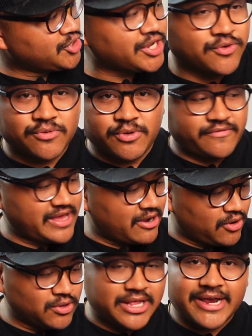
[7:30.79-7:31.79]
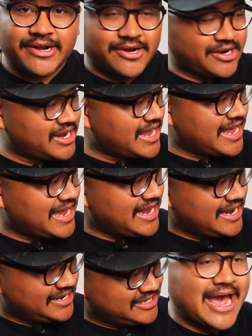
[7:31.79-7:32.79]
can remove that whole liner
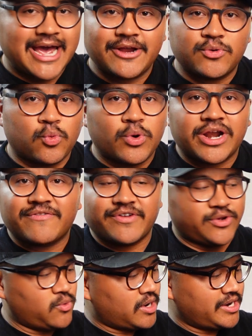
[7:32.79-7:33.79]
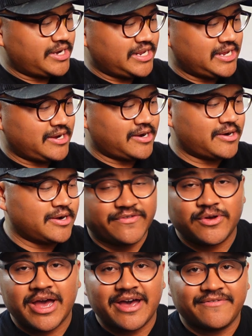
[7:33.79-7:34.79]
and add whatever you want in here. If
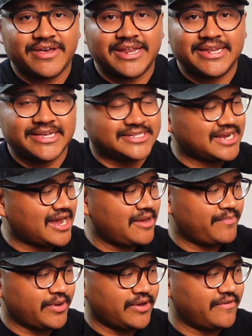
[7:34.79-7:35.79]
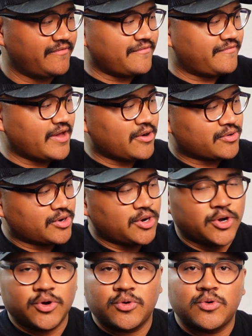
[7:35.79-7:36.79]
you have any type of
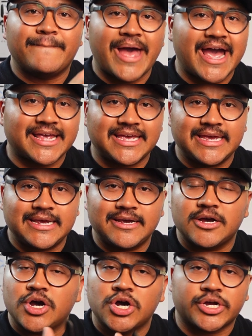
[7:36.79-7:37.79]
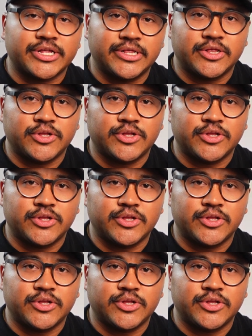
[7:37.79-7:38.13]
Velcro backing, hook and